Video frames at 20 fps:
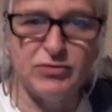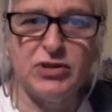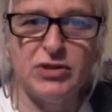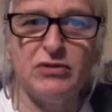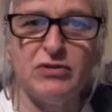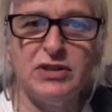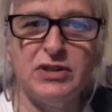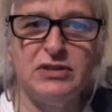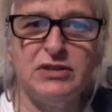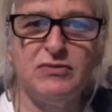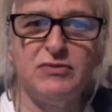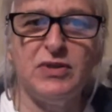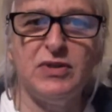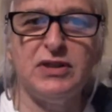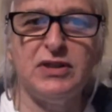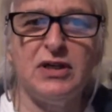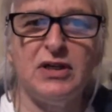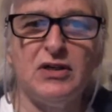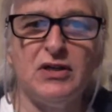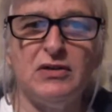So this
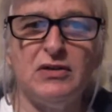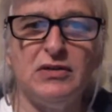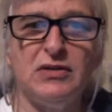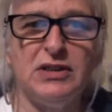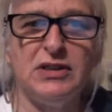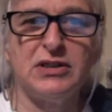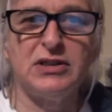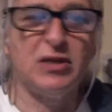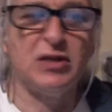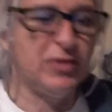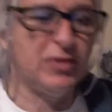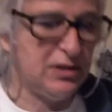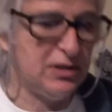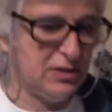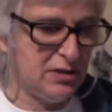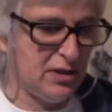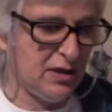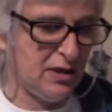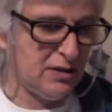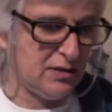video is going to be
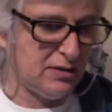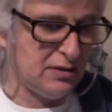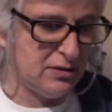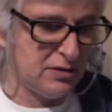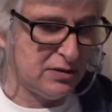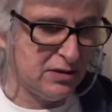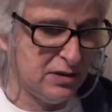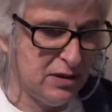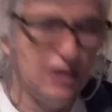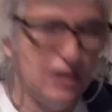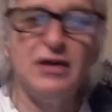entitled